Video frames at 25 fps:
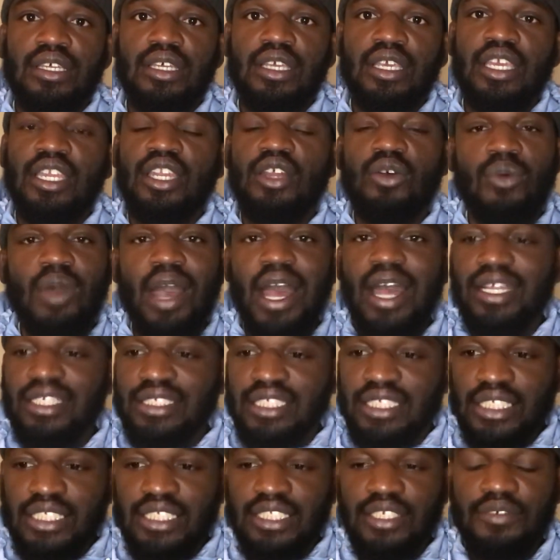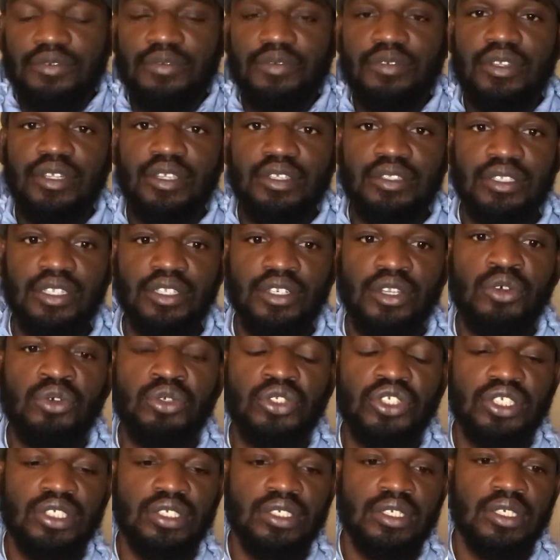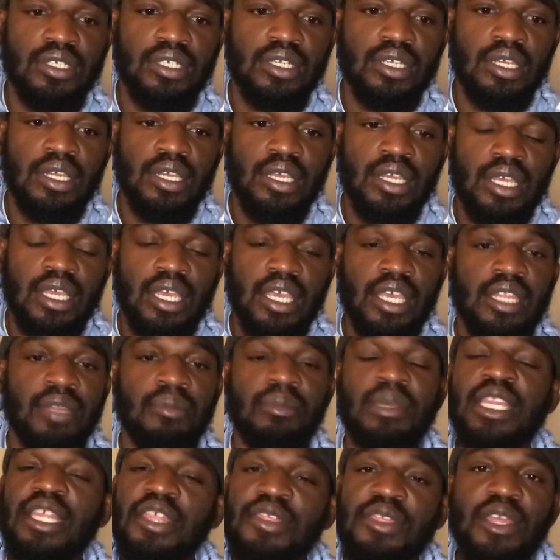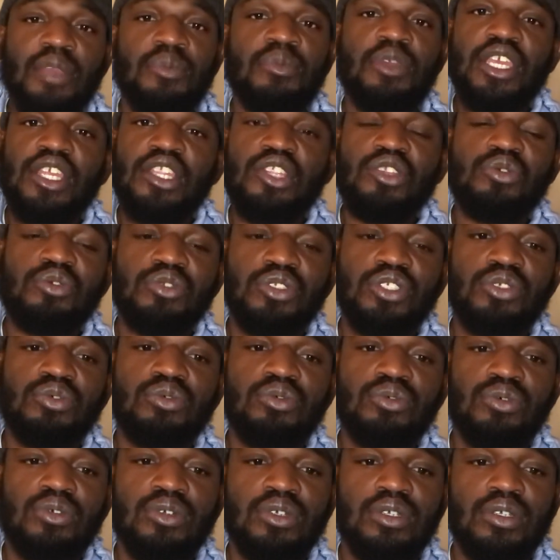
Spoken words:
in a wide sense of the notion. And anything we can do to